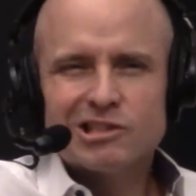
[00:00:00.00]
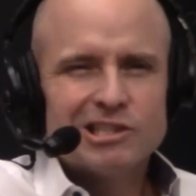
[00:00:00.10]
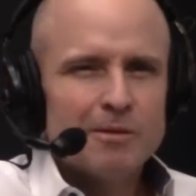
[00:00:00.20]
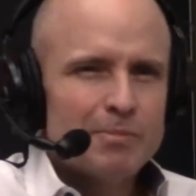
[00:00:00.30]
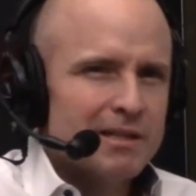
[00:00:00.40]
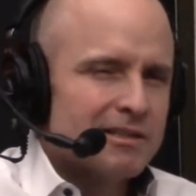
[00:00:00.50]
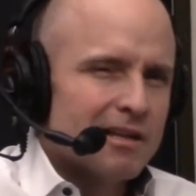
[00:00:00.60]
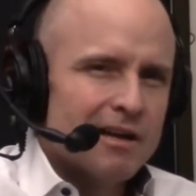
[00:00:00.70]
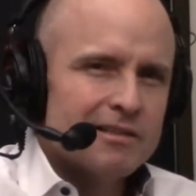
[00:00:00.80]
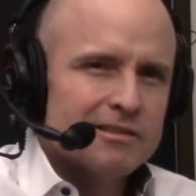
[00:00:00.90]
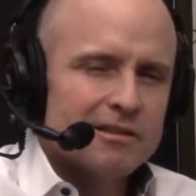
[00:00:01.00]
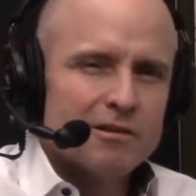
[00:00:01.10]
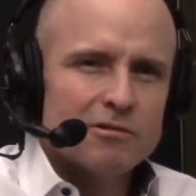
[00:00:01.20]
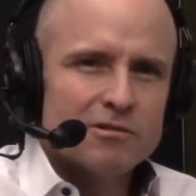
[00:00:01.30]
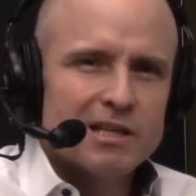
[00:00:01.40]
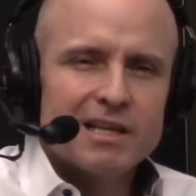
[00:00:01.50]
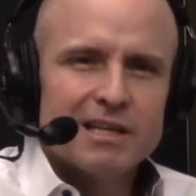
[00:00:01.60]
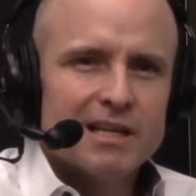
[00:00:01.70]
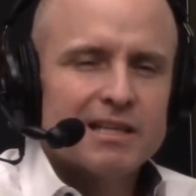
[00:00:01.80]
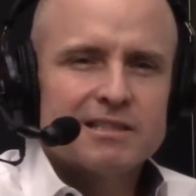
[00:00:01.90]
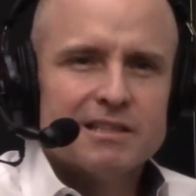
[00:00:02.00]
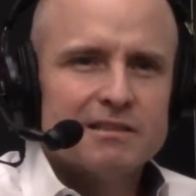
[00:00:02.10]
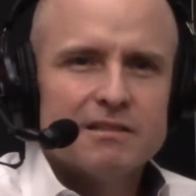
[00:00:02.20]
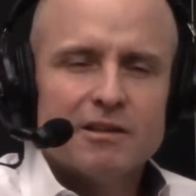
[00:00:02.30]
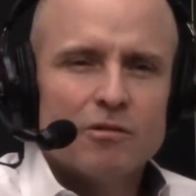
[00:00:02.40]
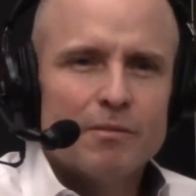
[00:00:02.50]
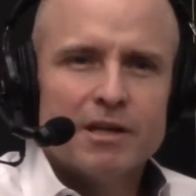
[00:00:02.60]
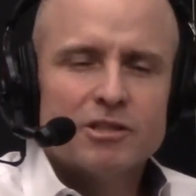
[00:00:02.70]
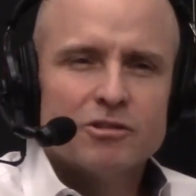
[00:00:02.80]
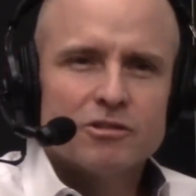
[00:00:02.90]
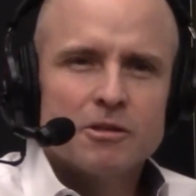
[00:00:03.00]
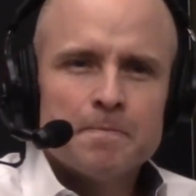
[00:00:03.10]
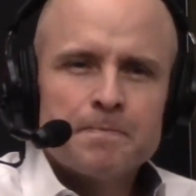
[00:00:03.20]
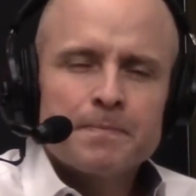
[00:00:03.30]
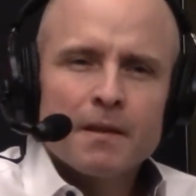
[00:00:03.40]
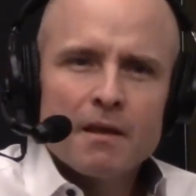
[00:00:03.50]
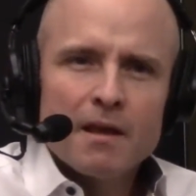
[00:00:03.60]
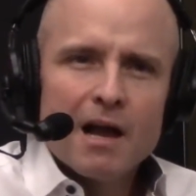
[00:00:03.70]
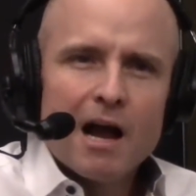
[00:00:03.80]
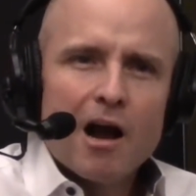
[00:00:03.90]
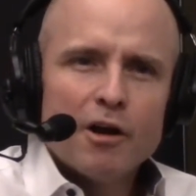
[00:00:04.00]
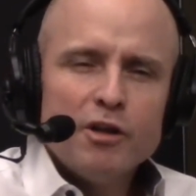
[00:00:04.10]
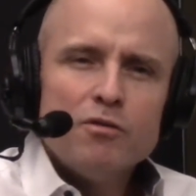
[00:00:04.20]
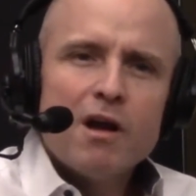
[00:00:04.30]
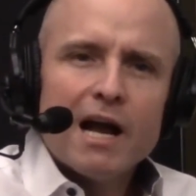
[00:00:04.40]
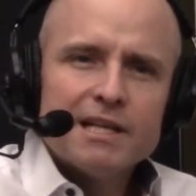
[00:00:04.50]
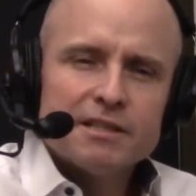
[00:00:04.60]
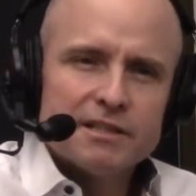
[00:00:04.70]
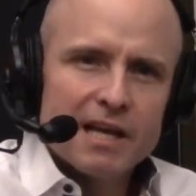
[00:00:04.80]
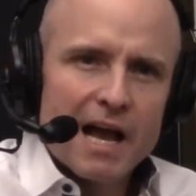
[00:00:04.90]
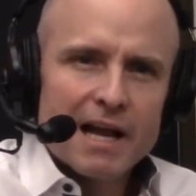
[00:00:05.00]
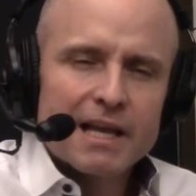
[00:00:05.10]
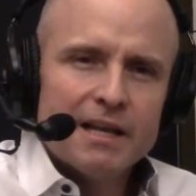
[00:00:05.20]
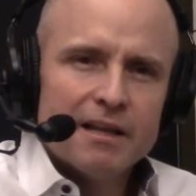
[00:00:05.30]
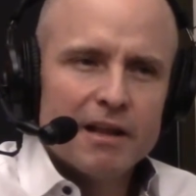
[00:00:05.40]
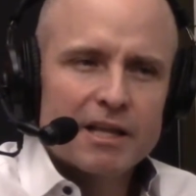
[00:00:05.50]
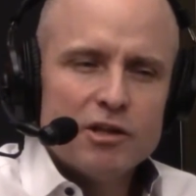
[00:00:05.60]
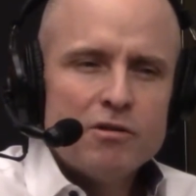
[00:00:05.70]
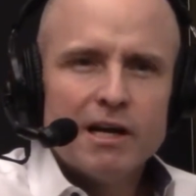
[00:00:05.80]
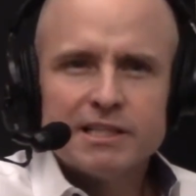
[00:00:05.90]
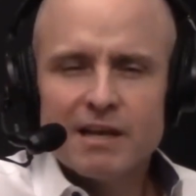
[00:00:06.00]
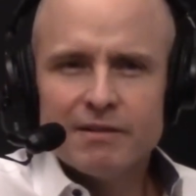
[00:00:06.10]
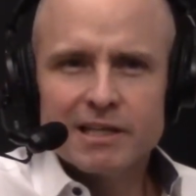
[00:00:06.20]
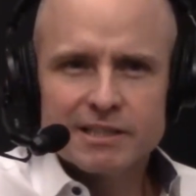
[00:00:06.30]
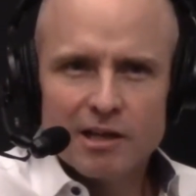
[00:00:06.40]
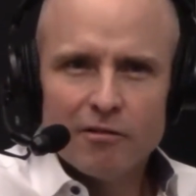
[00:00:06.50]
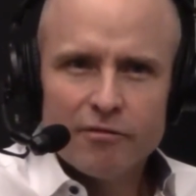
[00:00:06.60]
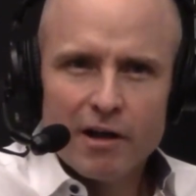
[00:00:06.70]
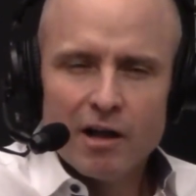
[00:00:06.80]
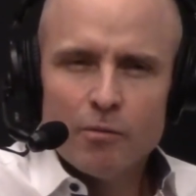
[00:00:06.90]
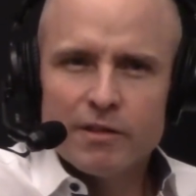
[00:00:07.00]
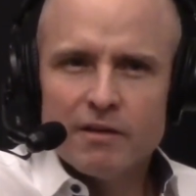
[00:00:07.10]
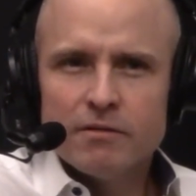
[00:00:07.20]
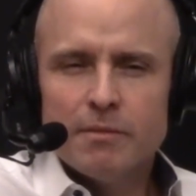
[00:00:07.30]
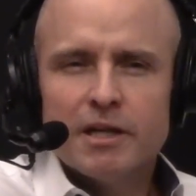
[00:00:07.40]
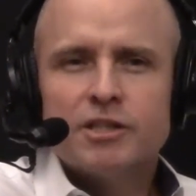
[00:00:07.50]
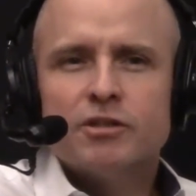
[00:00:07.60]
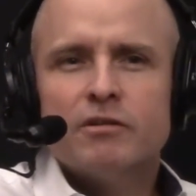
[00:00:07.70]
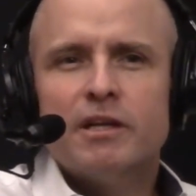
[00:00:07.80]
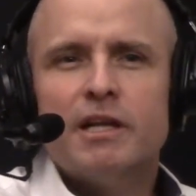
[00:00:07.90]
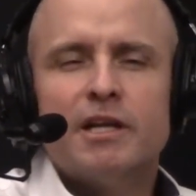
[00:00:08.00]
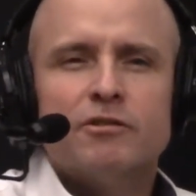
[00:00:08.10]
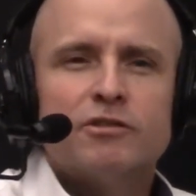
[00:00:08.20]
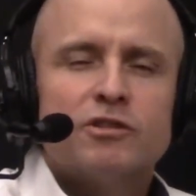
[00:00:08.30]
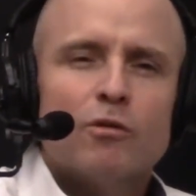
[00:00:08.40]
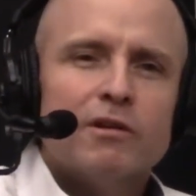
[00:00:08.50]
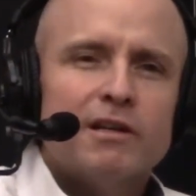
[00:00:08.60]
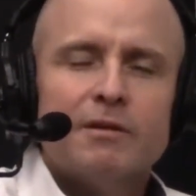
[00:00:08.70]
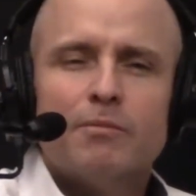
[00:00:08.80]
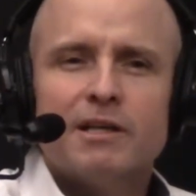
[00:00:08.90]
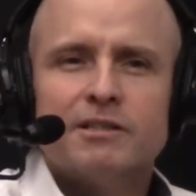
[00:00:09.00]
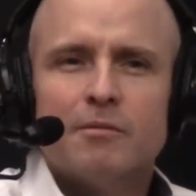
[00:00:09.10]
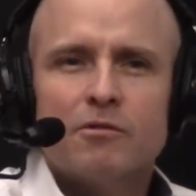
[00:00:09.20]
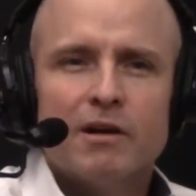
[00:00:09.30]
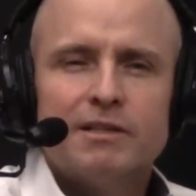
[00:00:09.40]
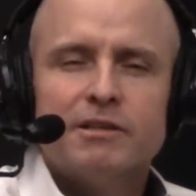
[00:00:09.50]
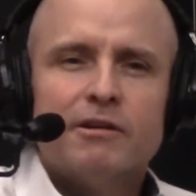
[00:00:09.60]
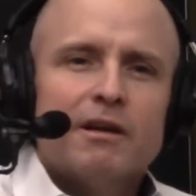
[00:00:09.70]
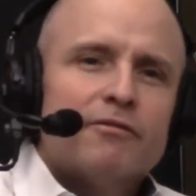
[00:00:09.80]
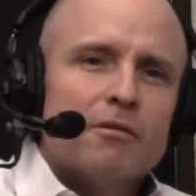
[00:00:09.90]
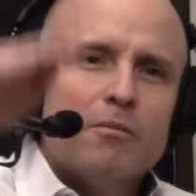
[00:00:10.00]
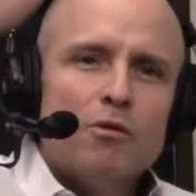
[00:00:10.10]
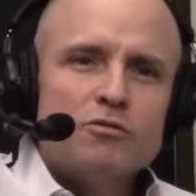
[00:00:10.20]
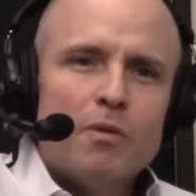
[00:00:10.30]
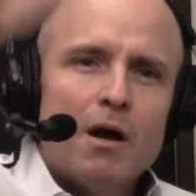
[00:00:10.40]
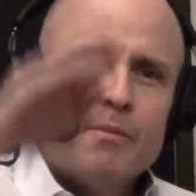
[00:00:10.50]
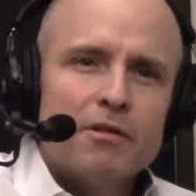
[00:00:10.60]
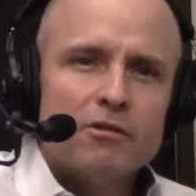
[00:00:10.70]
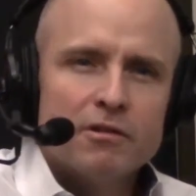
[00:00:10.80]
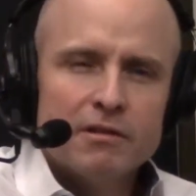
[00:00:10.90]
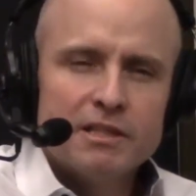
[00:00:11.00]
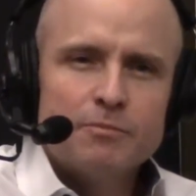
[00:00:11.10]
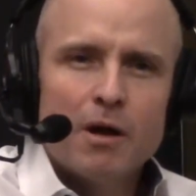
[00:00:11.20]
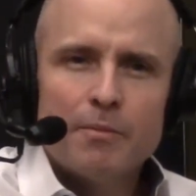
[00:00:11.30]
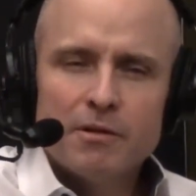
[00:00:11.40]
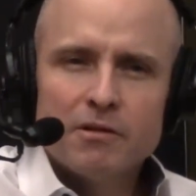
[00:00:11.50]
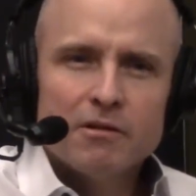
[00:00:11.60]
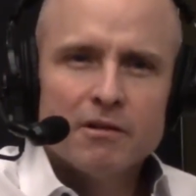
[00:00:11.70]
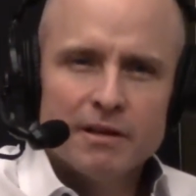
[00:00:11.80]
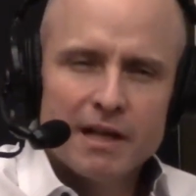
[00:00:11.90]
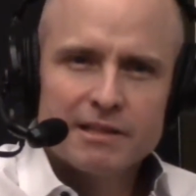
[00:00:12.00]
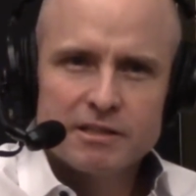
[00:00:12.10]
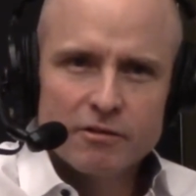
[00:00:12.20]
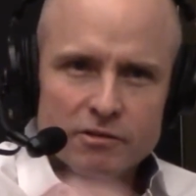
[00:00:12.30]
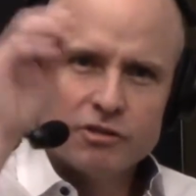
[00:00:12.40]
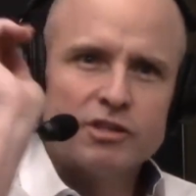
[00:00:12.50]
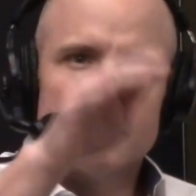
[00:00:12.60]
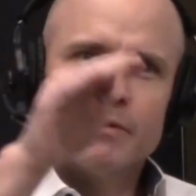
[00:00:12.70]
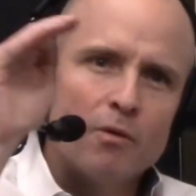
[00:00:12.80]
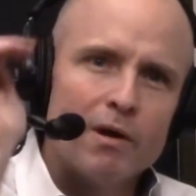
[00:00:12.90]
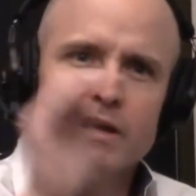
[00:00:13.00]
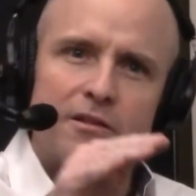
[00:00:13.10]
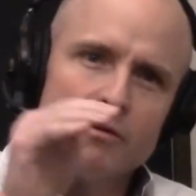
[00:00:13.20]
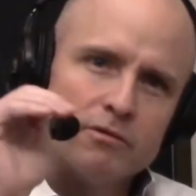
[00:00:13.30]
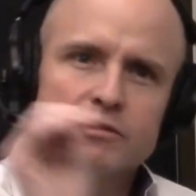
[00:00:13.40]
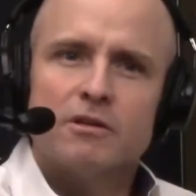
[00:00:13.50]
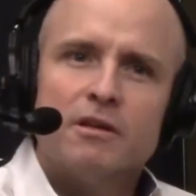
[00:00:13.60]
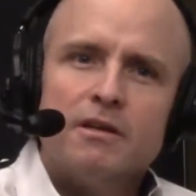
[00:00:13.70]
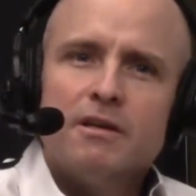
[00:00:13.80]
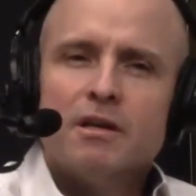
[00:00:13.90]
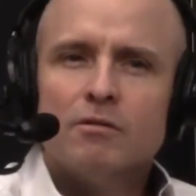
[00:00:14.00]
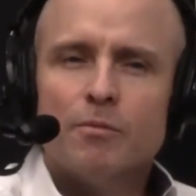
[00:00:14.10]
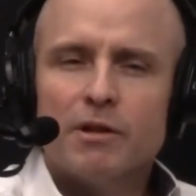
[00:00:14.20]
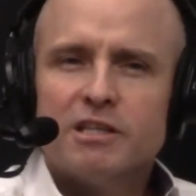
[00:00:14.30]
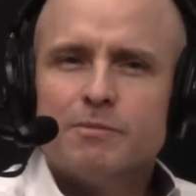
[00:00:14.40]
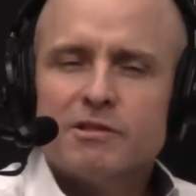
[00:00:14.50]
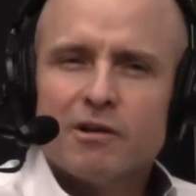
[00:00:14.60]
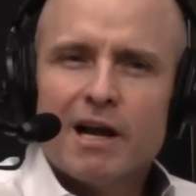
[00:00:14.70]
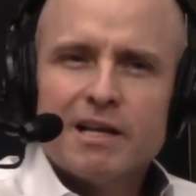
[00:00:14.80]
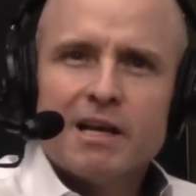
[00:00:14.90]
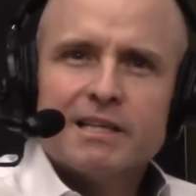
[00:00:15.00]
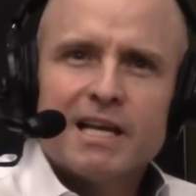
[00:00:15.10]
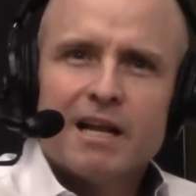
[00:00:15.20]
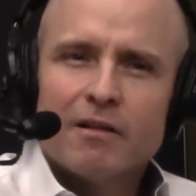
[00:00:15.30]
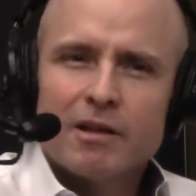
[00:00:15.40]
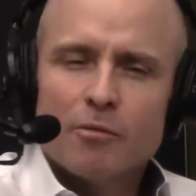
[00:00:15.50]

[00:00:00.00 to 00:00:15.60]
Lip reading: shipping tons of those incandescent little miniatures. Are you guys attacking it? Like, do you guys have an Excel file with every miniature in it, and you're sorting it by some criteria from most popular to least popular, and that's you're just chipping away at those replacements, or how are you guys handling